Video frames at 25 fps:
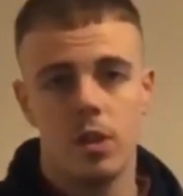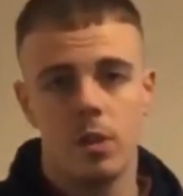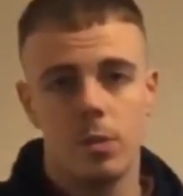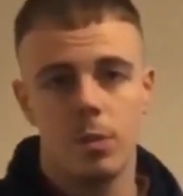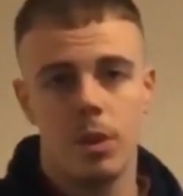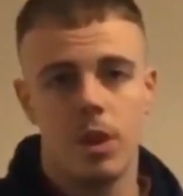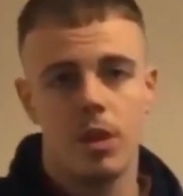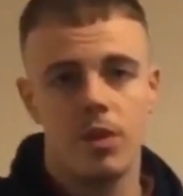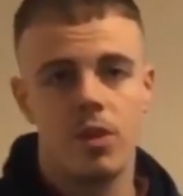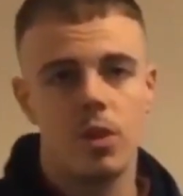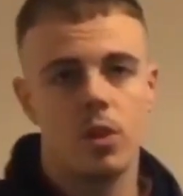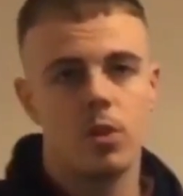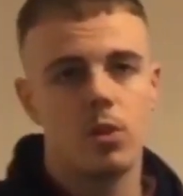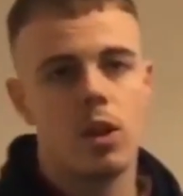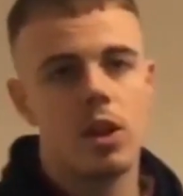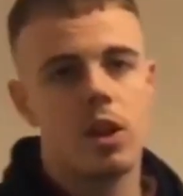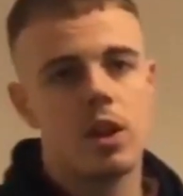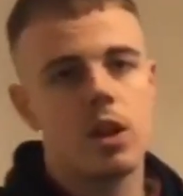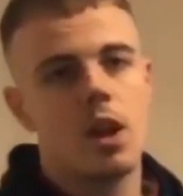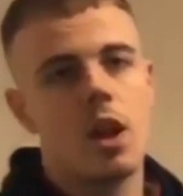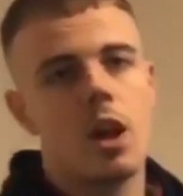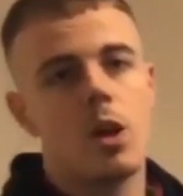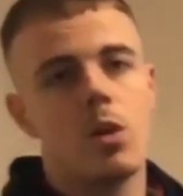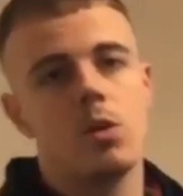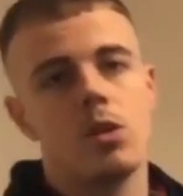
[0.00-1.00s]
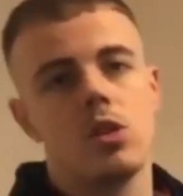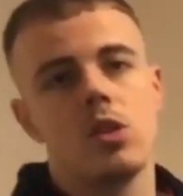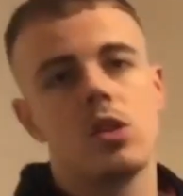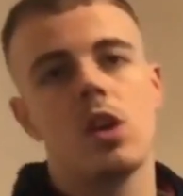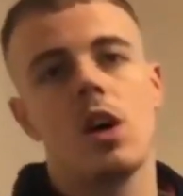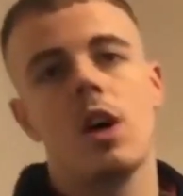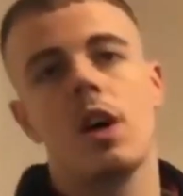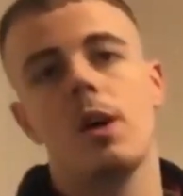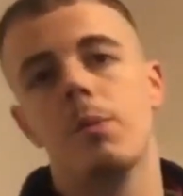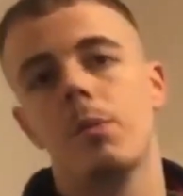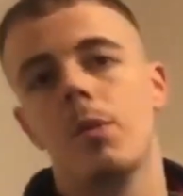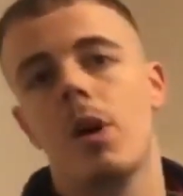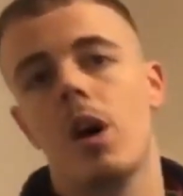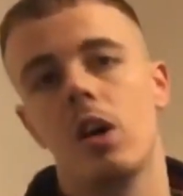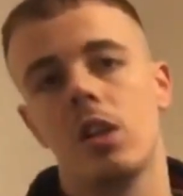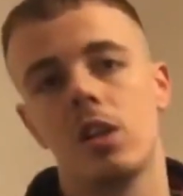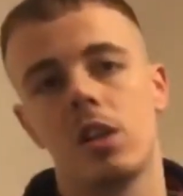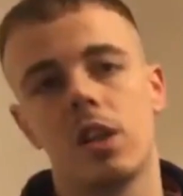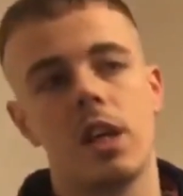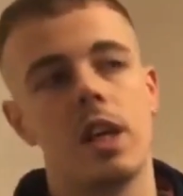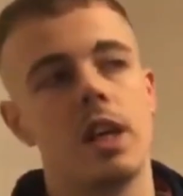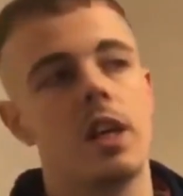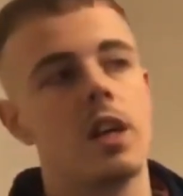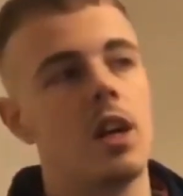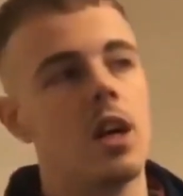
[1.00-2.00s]
But if you're running low on time,
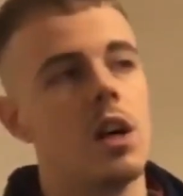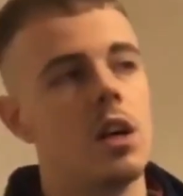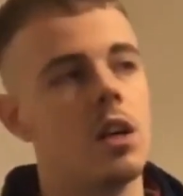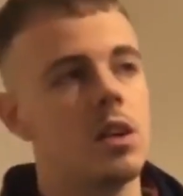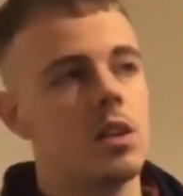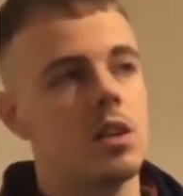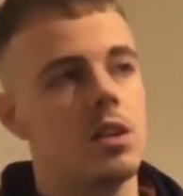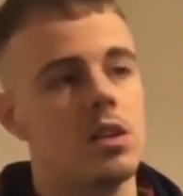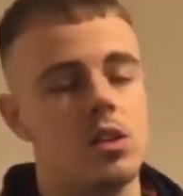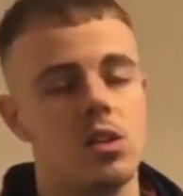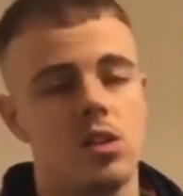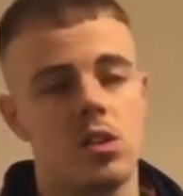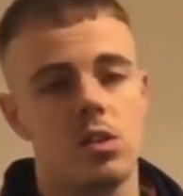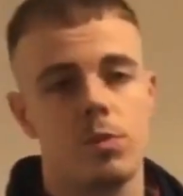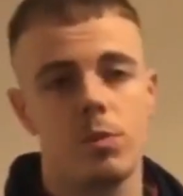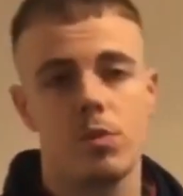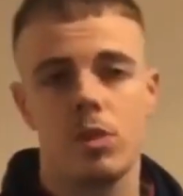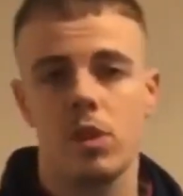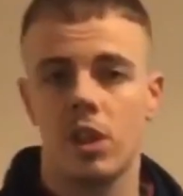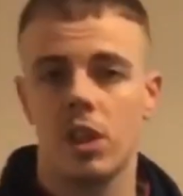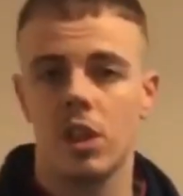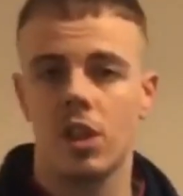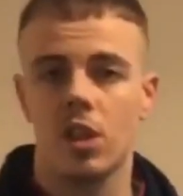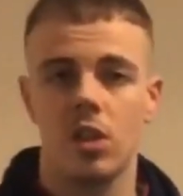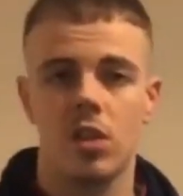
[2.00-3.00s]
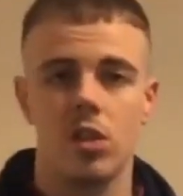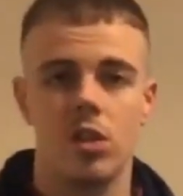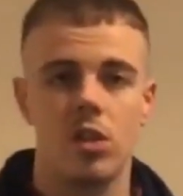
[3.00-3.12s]
IKEA is pretty good.